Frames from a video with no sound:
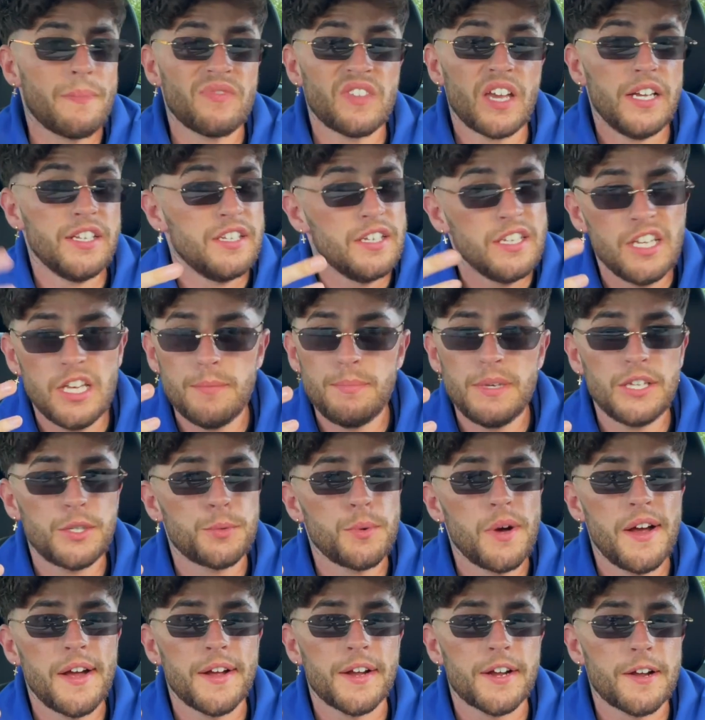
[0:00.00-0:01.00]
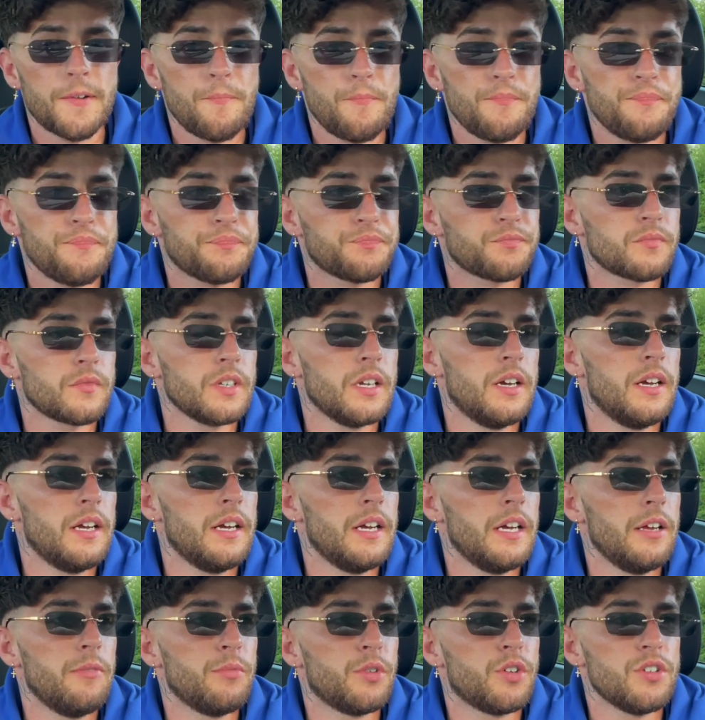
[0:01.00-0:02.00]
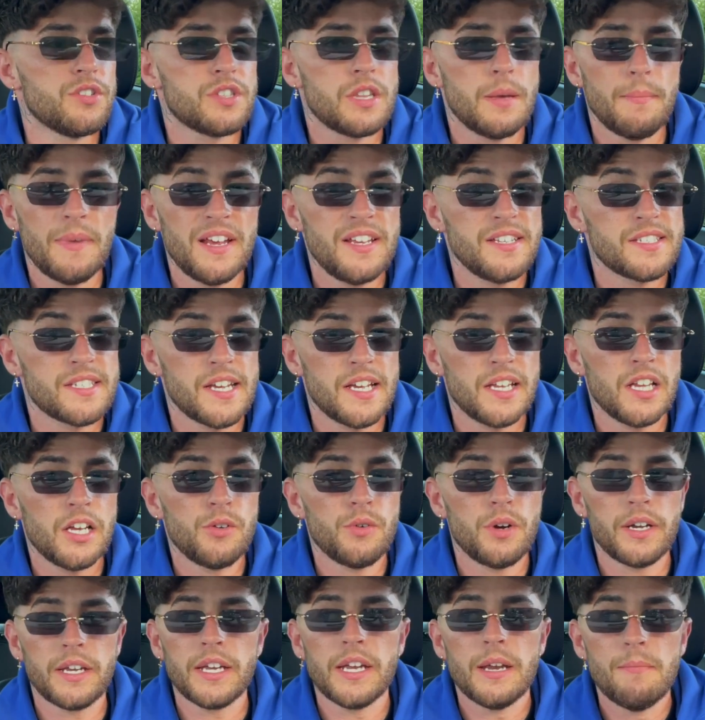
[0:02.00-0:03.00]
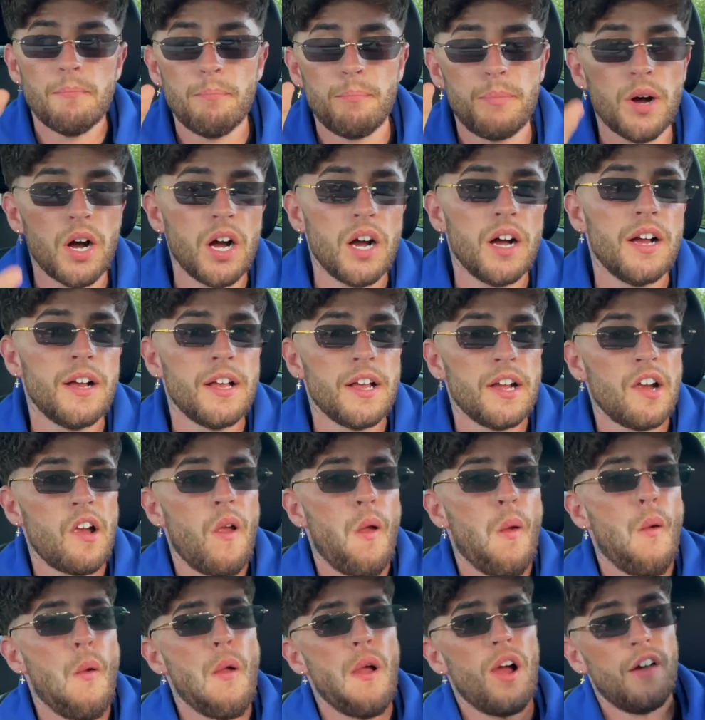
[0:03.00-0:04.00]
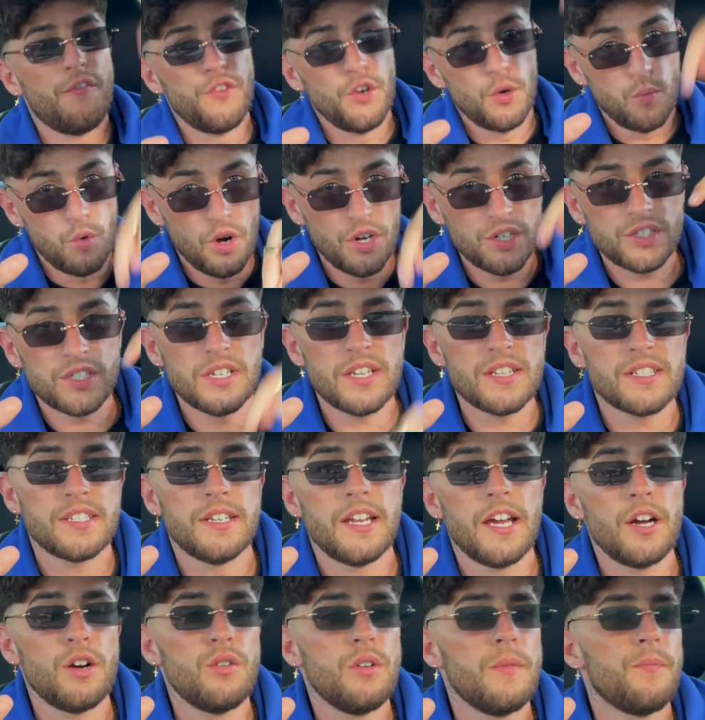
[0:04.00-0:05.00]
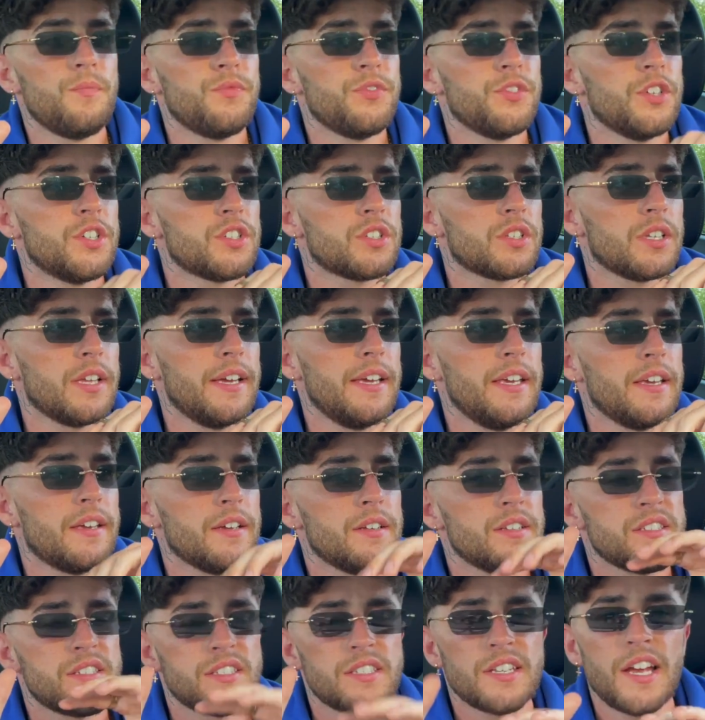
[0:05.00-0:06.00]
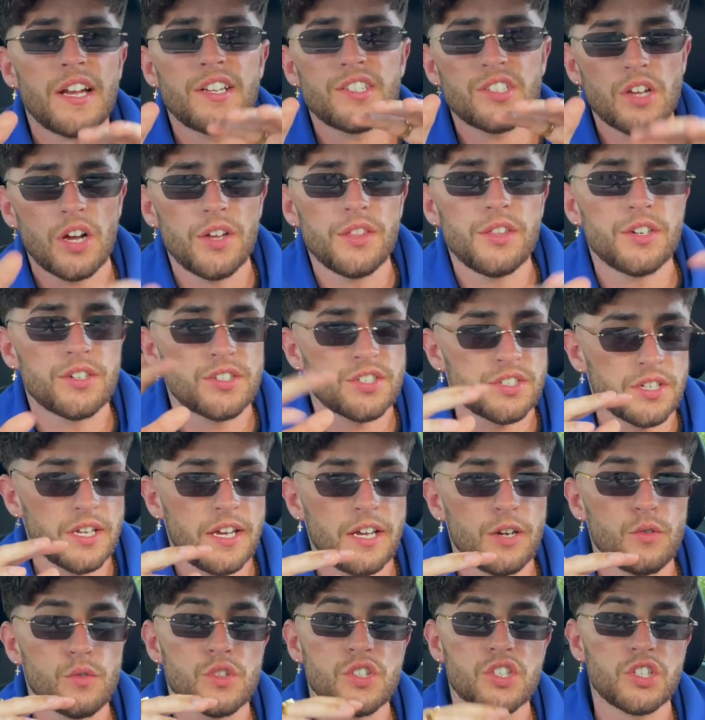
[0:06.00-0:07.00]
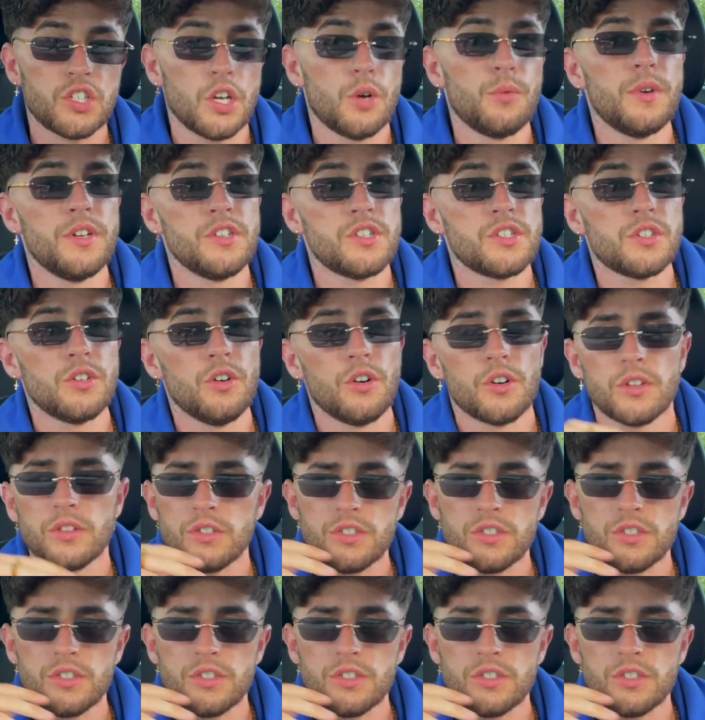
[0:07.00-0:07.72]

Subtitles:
And you need to be quick, because they might sell out again. But if you're watching this now, there's like six other styles still in stock.